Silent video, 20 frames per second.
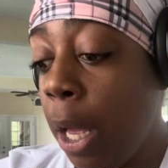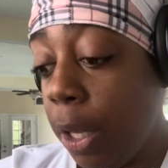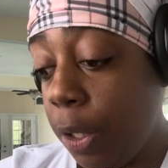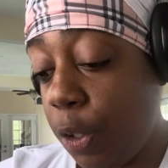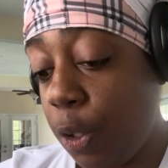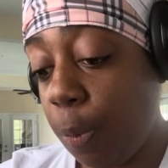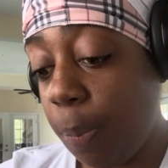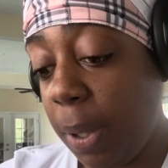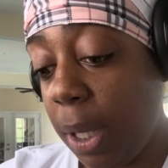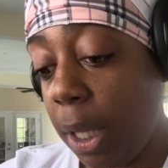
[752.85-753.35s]

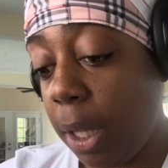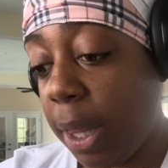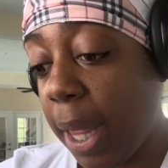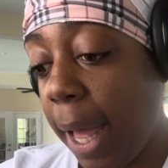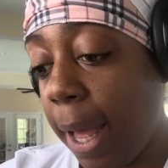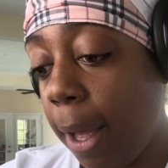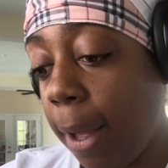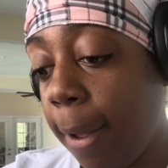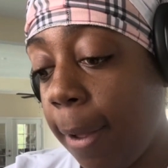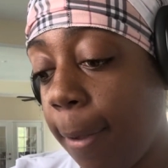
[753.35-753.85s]
to me
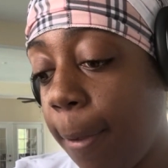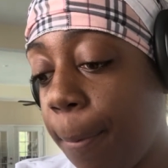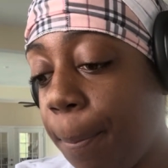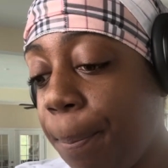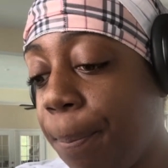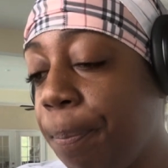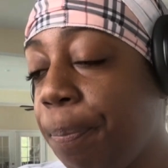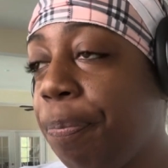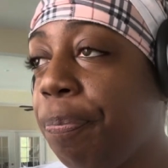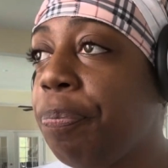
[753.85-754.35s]
that
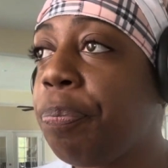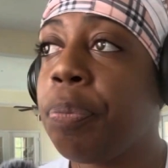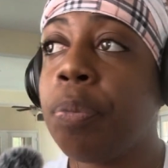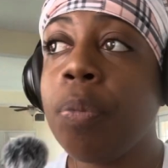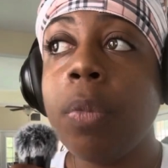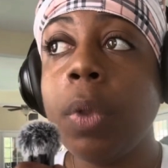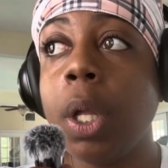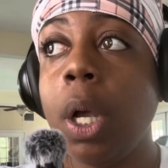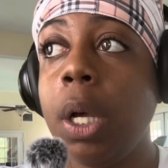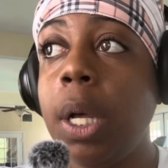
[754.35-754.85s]

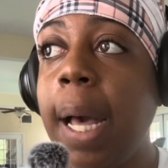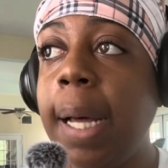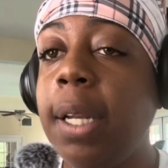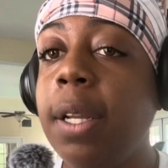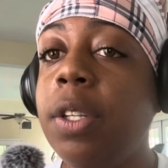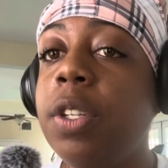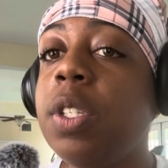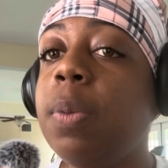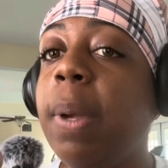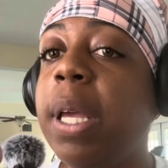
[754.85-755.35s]
kind
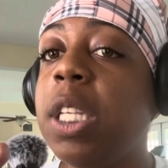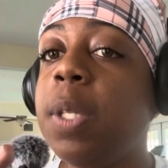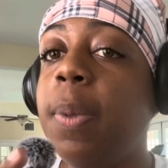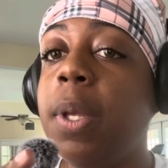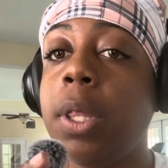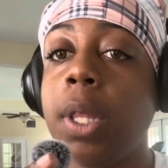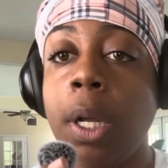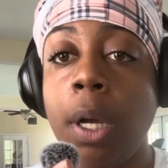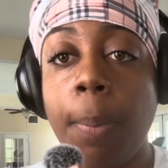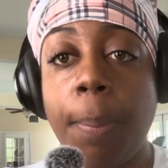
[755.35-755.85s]
of just makes
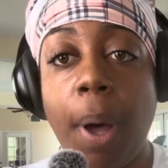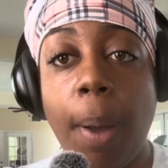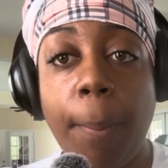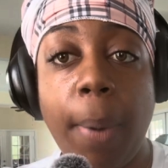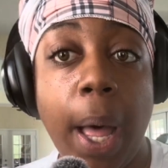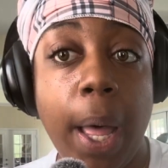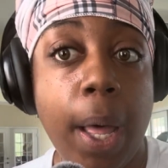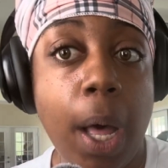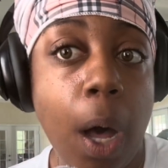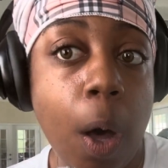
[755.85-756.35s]
me think about
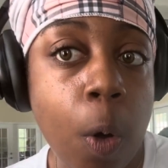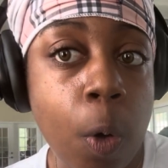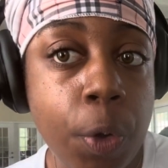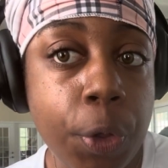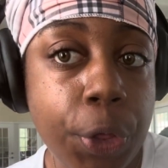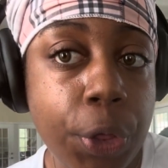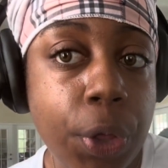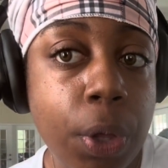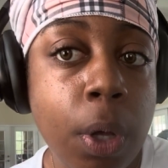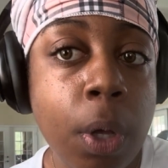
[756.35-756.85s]
my
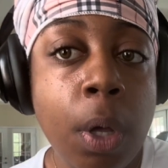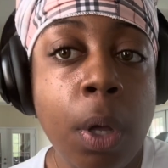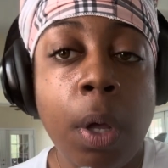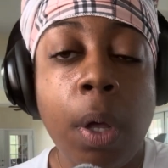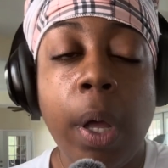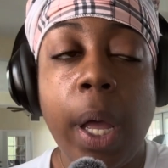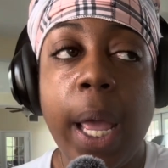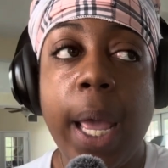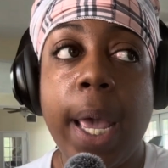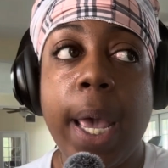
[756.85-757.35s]
health
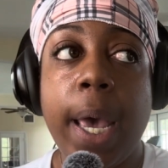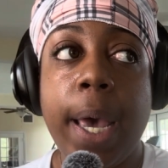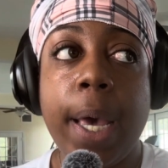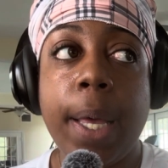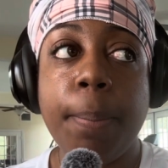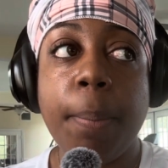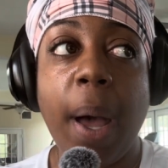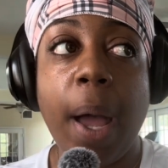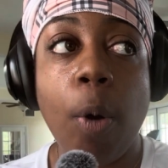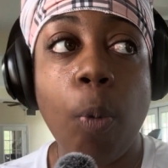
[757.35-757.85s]

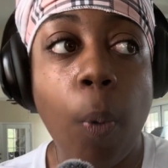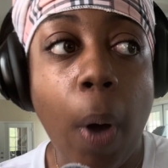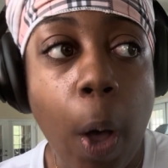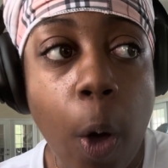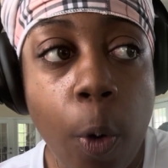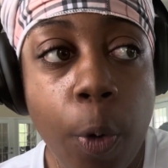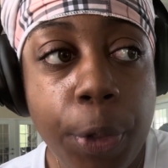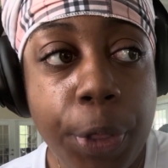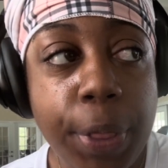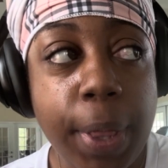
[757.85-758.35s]
and my
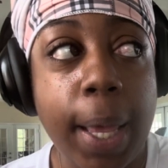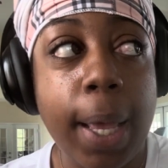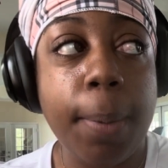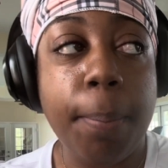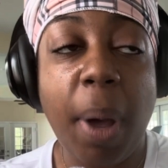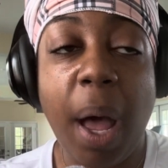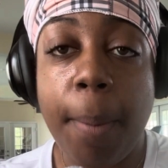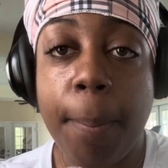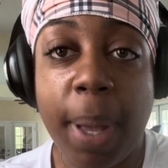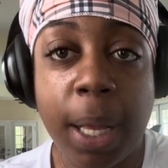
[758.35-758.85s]
wealth and
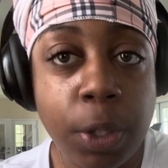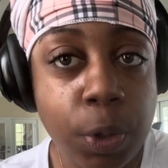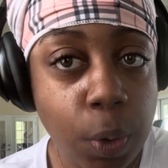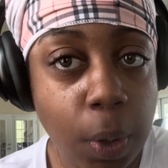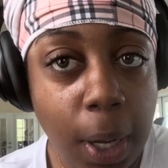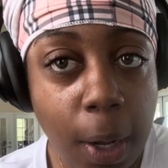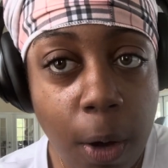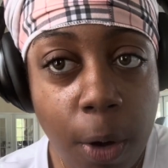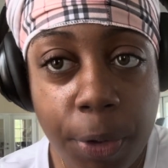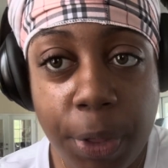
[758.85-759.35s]
my
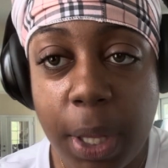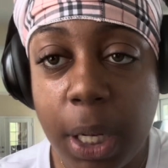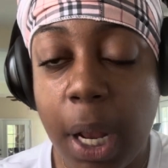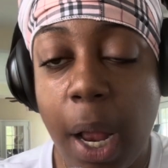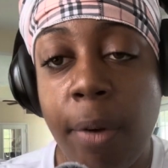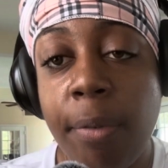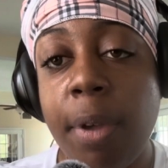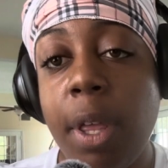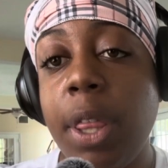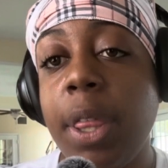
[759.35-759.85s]
mental health and
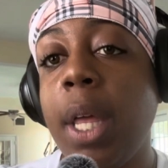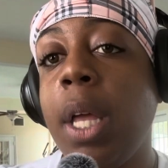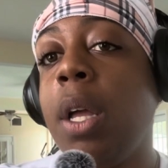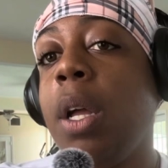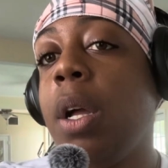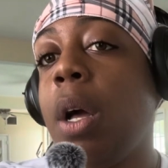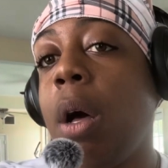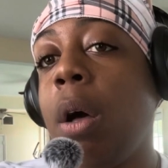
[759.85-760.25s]
everything.